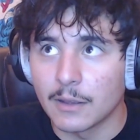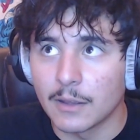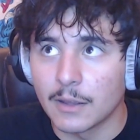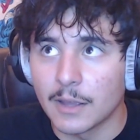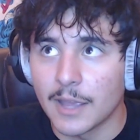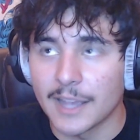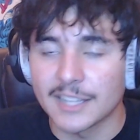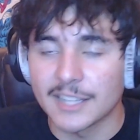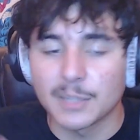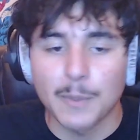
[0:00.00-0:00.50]

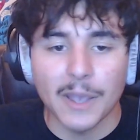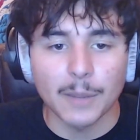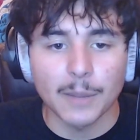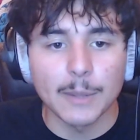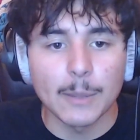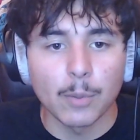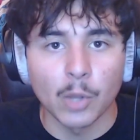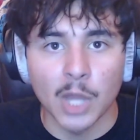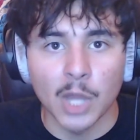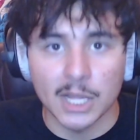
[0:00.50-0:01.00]
expect
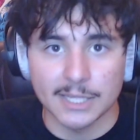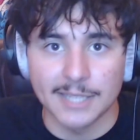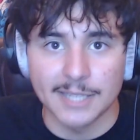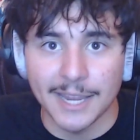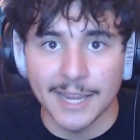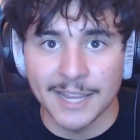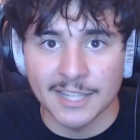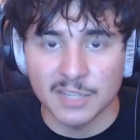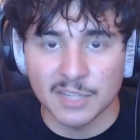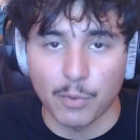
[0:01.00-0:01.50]
people not to
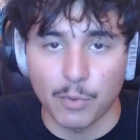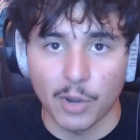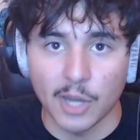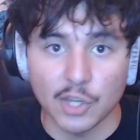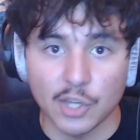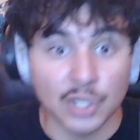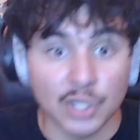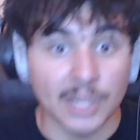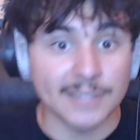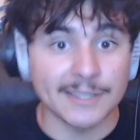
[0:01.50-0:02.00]
take
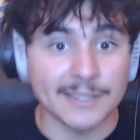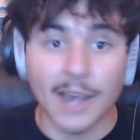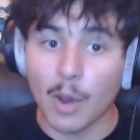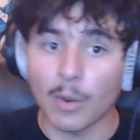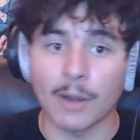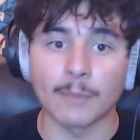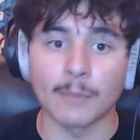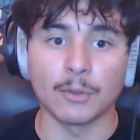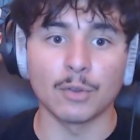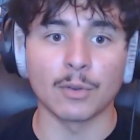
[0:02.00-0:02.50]
inspiration. That's not
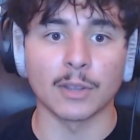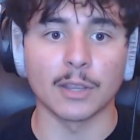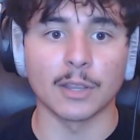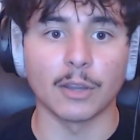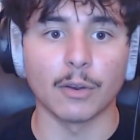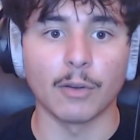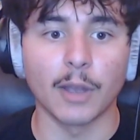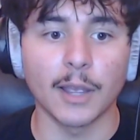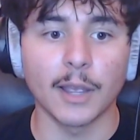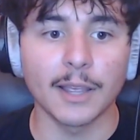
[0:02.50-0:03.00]
what I'm doing
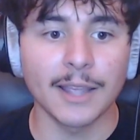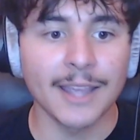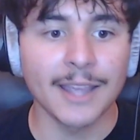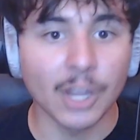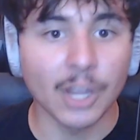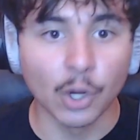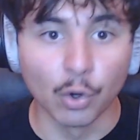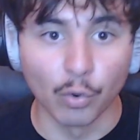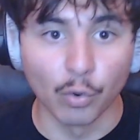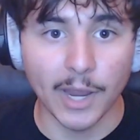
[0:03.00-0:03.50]
here, right?
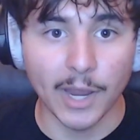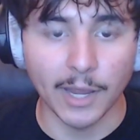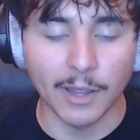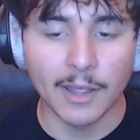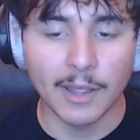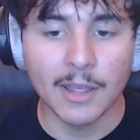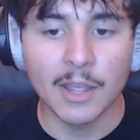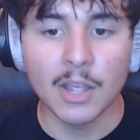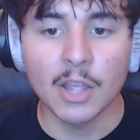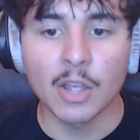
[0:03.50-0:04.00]
Great,
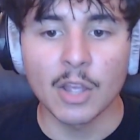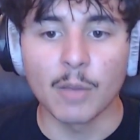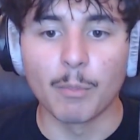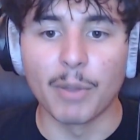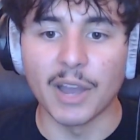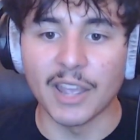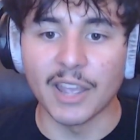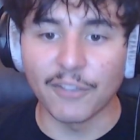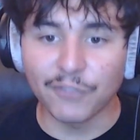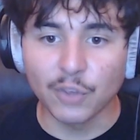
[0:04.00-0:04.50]

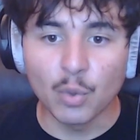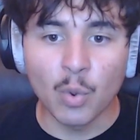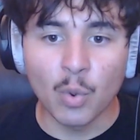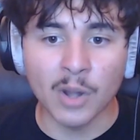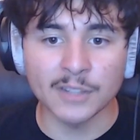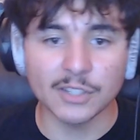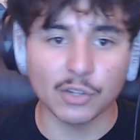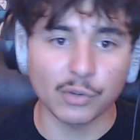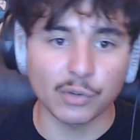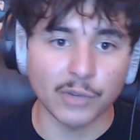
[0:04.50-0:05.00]
but if you
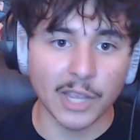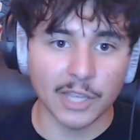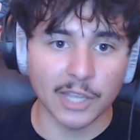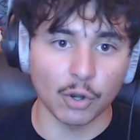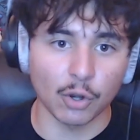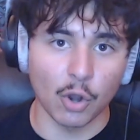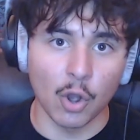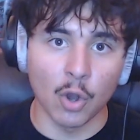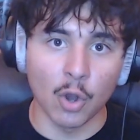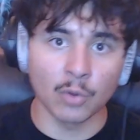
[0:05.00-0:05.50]
want to create
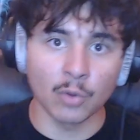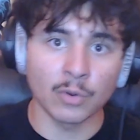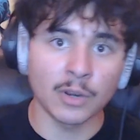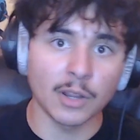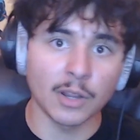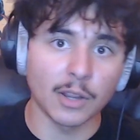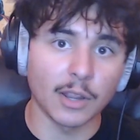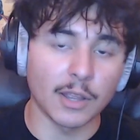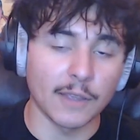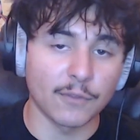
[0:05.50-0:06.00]
your own,
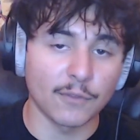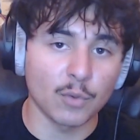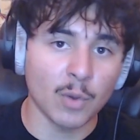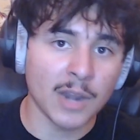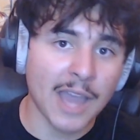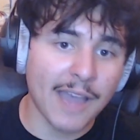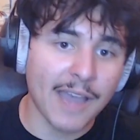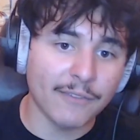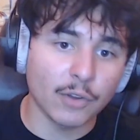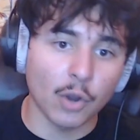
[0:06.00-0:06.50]
if you want
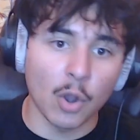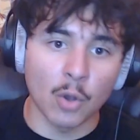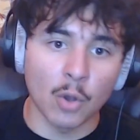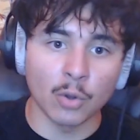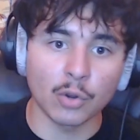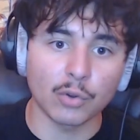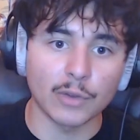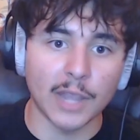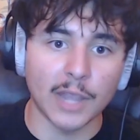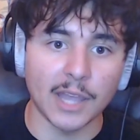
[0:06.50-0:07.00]
to have your own
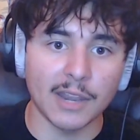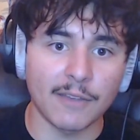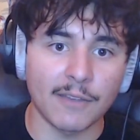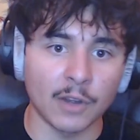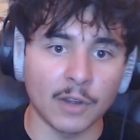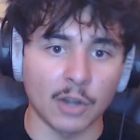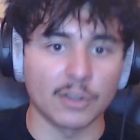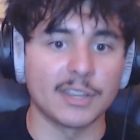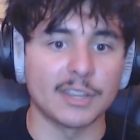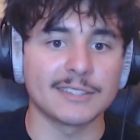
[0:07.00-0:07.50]
creative
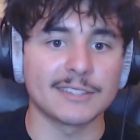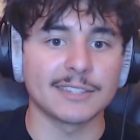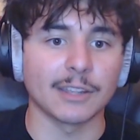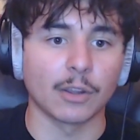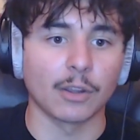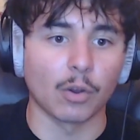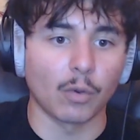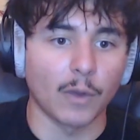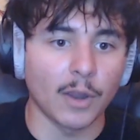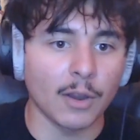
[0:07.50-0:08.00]
and artistic
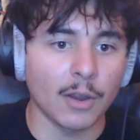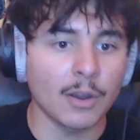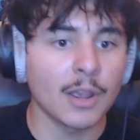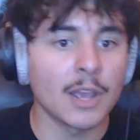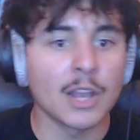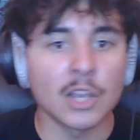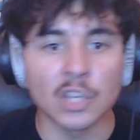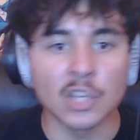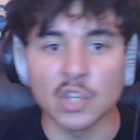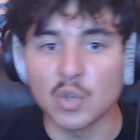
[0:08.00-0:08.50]
career,
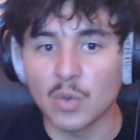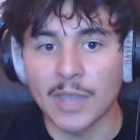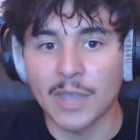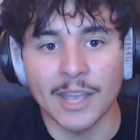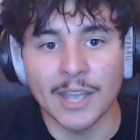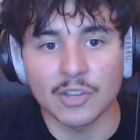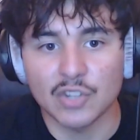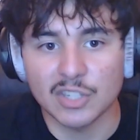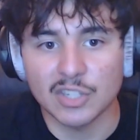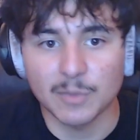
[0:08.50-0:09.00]
you
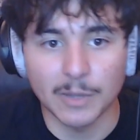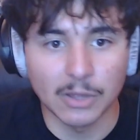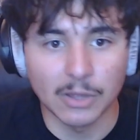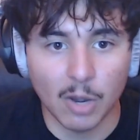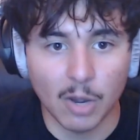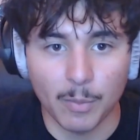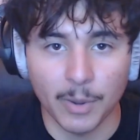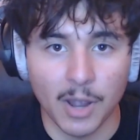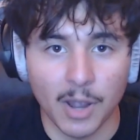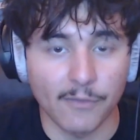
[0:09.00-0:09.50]
can't just be
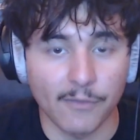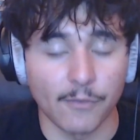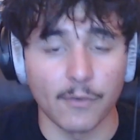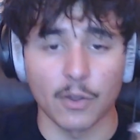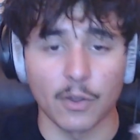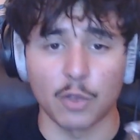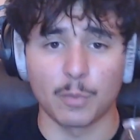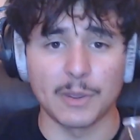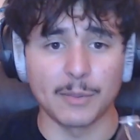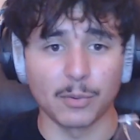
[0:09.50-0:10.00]
LARPing off of
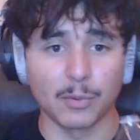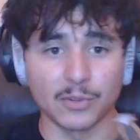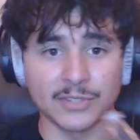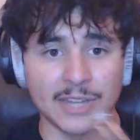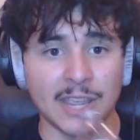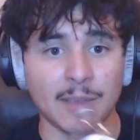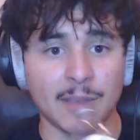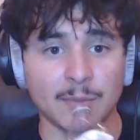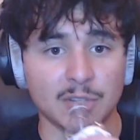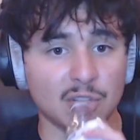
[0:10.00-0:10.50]
other people's
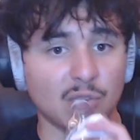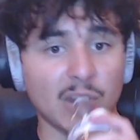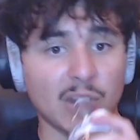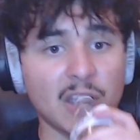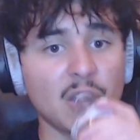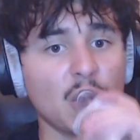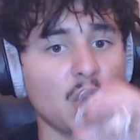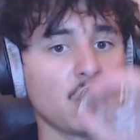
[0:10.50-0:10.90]
names, right?